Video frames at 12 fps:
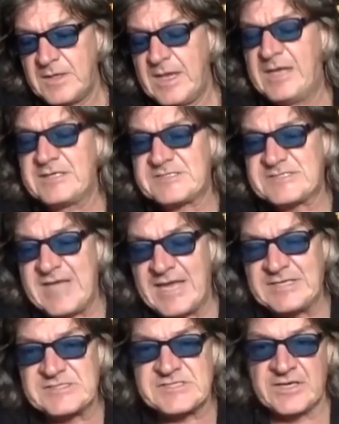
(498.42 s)
in a
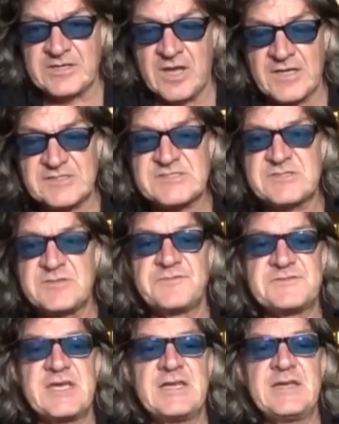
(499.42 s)
sense, I'd like to have
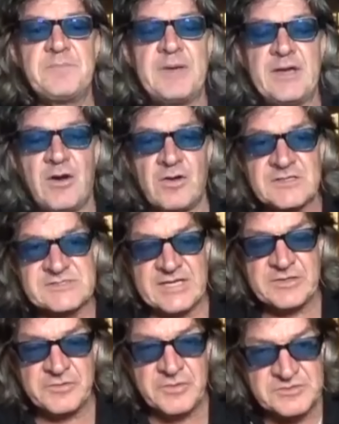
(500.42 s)
seen him beat
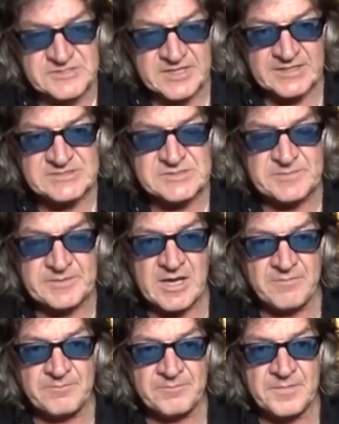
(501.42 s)
Alexander Usyk to
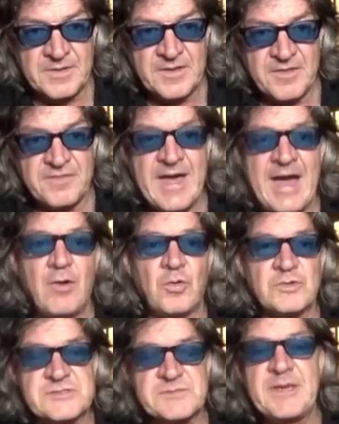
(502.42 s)
become that, or
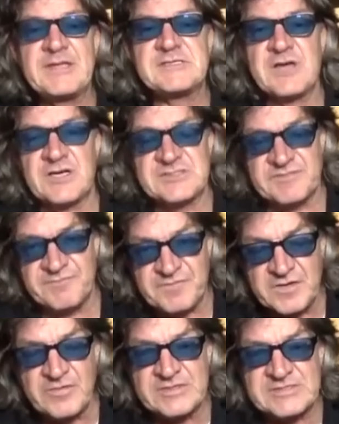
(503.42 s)
to beat Tyson
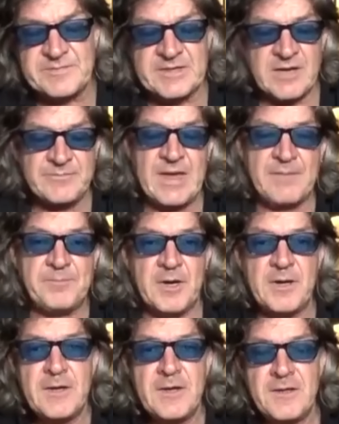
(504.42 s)
Fury to become that. But
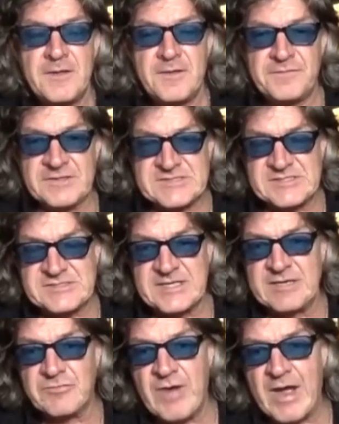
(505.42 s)
this is
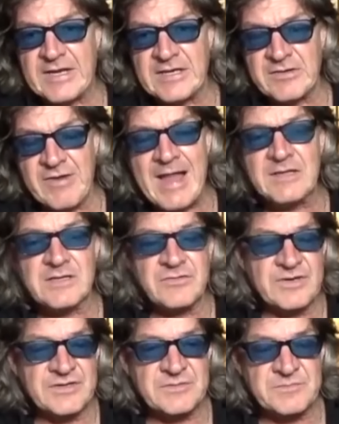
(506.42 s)
the irregular
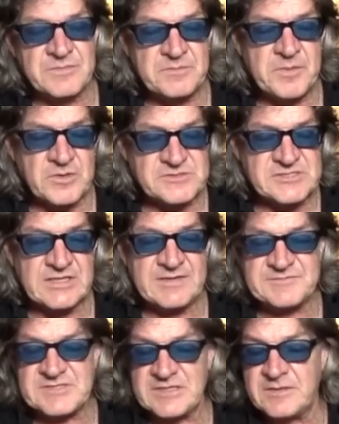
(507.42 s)
algorithm that boxing
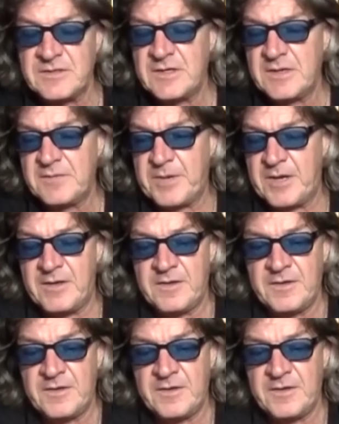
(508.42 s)
lives in. But